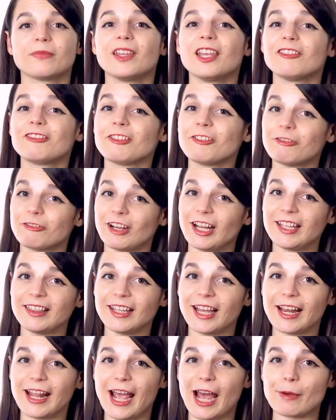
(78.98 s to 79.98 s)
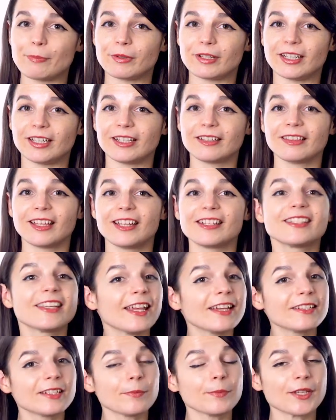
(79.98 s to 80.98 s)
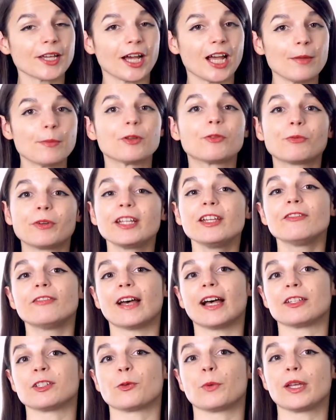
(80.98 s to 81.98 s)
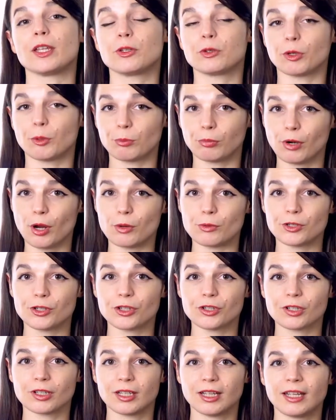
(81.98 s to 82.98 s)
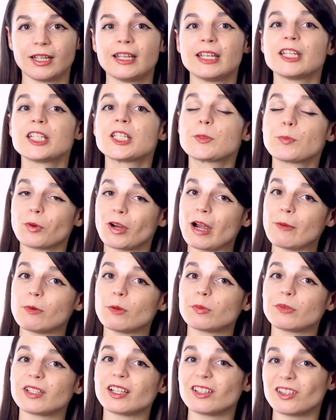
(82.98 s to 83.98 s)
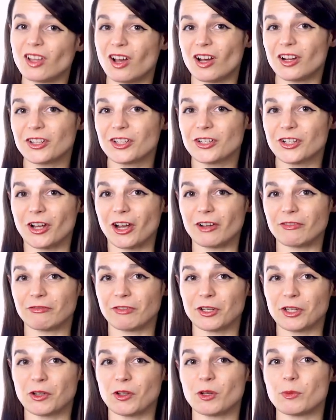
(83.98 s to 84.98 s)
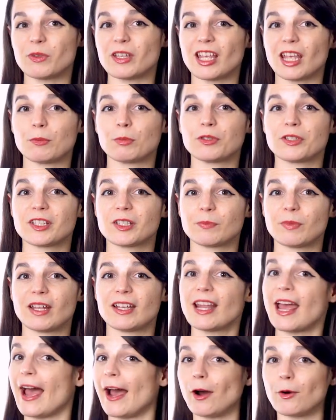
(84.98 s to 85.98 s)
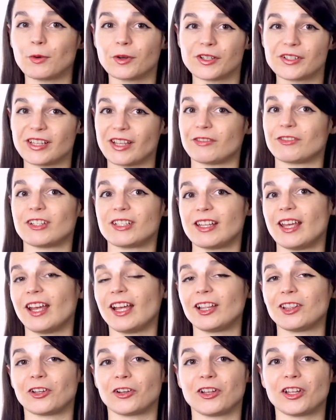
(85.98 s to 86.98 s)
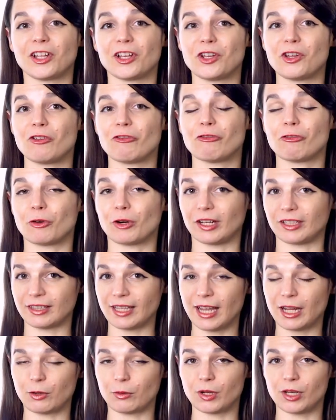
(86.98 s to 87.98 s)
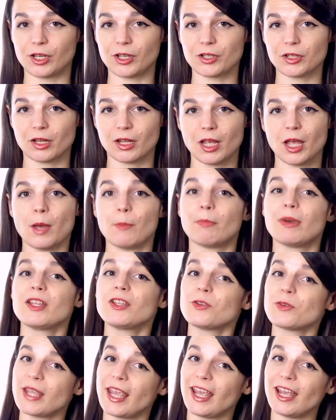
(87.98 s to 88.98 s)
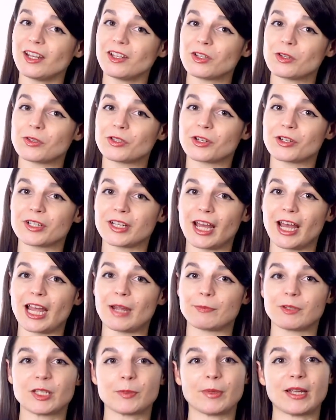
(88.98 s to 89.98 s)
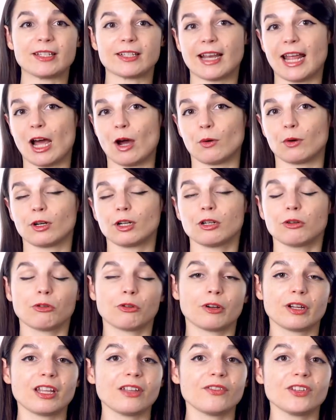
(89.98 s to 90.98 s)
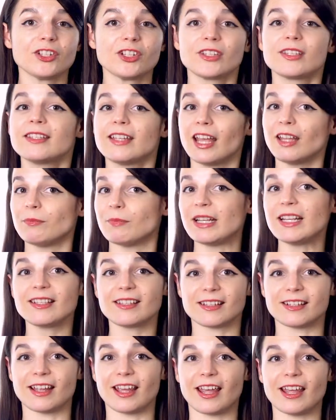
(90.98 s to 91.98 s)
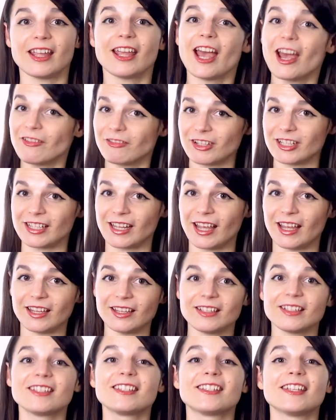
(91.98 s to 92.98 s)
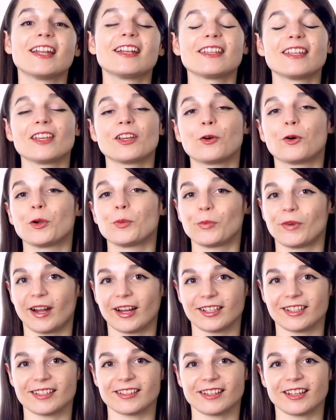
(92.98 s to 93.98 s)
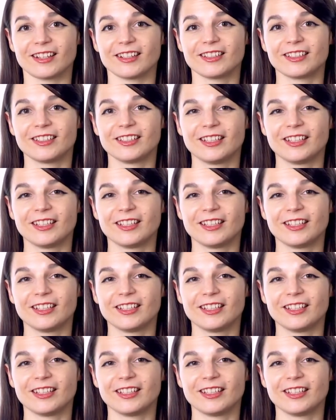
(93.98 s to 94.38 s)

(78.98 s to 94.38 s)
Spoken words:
If you find that happening, then take some time and reevaluate your approach. It's probably a long shot for you to be able to spend hours every day learning a new foreign language, but you can use your time to spend an hour or even just 10 minutes a day, every day, studying or practicing.